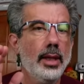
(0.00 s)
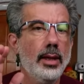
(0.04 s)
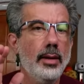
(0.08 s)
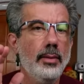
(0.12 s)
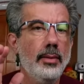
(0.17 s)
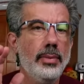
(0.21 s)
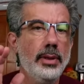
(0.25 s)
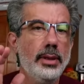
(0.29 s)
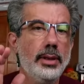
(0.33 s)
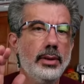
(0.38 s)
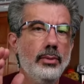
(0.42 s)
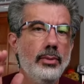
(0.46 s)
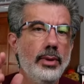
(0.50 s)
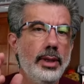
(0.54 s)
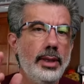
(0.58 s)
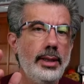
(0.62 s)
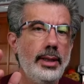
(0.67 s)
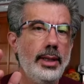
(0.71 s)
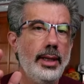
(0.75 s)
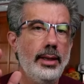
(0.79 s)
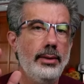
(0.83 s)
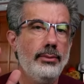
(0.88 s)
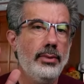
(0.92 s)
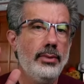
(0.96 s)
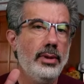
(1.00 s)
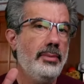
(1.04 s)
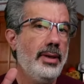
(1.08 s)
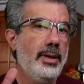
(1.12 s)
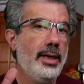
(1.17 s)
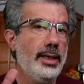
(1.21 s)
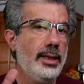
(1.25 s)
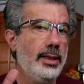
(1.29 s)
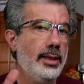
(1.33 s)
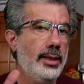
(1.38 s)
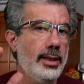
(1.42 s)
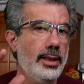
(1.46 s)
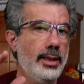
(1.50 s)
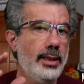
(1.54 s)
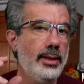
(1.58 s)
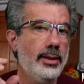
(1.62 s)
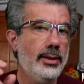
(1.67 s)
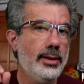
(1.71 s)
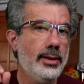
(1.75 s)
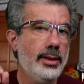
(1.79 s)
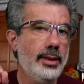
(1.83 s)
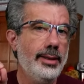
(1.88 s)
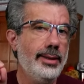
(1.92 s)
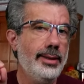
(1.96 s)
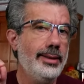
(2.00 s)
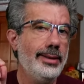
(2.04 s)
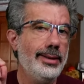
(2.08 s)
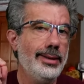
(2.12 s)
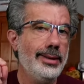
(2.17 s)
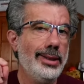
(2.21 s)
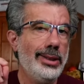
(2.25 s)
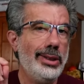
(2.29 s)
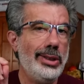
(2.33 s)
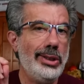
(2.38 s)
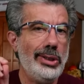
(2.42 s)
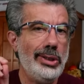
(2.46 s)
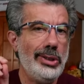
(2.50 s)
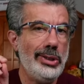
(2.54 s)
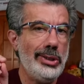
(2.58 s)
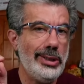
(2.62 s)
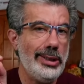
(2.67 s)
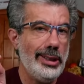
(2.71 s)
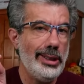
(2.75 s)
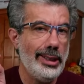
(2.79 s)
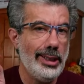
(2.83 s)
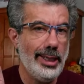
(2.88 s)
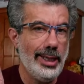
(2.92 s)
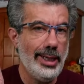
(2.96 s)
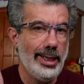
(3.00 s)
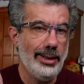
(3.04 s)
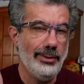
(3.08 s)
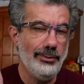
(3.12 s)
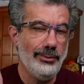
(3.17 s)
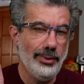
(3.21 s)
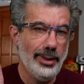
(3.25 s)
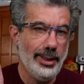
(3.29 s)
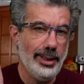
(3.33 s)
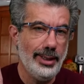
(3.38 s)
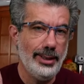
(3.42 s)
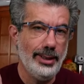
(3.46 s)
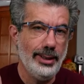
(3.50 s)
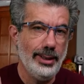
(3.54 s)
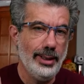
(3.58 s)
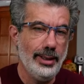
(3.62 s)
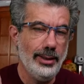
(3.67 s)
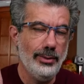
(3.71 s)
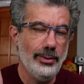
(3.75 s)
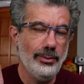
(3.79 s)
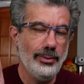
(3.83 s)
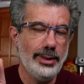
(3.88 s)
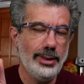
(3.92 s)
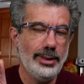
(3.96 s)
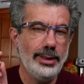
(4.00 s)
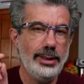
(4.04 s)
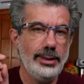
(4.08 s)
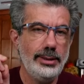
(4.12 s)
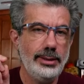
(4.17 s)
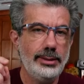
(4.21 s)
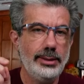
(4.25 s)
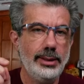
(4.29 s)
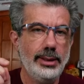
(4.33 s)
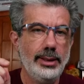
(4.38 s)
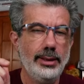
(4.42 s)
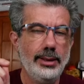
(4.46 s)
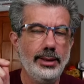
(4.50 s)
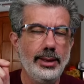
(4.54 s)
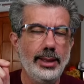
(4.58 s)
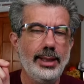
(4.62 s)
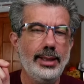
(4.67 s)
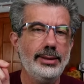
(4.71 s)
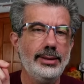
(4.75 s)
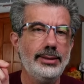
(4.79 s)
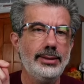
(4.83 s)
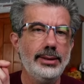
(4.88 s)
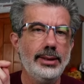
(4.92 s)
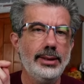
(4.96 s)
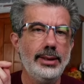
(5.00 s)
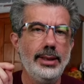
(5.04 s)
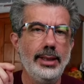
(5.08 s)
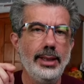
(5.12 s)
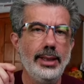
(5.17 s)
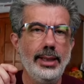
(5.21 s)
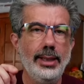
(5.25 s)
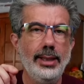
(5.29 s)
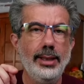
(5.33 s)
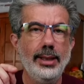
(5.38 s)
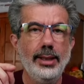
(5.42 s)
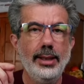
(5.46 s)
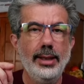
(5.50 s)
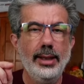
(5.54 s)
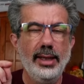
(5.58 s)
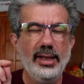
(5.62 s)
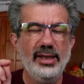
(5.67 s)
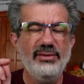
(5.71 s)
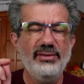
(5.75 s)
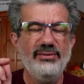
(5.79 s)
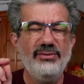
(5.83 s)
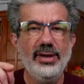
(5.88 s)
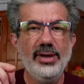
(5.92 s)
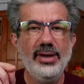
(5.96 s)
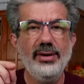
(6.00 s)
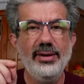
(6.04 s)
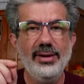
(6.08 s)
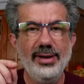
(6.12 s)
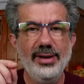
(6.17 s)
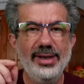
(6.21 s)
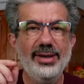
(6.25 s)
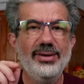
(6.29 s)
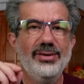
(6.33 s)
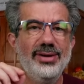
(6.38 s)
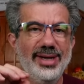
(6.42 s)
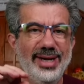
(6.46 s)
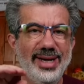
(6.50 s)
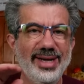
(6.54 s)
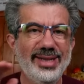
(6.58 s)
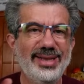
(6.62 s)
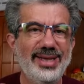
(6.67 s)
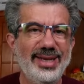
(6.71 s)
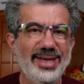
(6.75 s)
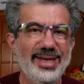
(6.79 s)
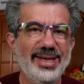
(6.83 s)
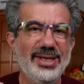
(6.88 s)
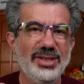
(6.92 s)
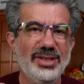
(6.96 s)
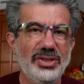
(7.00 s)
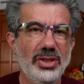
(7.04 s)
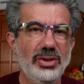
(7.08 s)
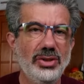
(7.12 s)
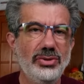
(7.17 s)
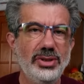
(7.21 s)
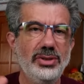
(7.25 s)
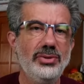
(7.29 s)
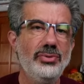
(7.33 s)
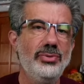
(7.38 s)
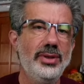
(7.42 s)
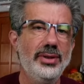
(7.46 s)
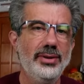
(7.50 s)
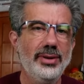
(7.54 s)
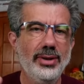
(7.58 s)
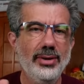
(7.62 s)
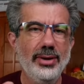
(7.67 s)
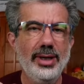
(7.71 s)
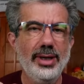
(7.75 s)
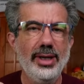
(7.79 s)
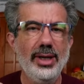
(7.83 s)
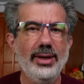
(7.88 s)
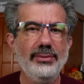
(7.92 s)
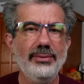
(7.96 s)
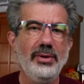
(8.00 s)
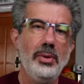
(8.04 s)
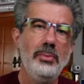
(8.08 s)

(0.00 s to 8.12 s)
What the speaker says: But the one that Rebecca and I are kind of looking at right now, we teased it last Sunday literally at the end of the show, just as we were going off.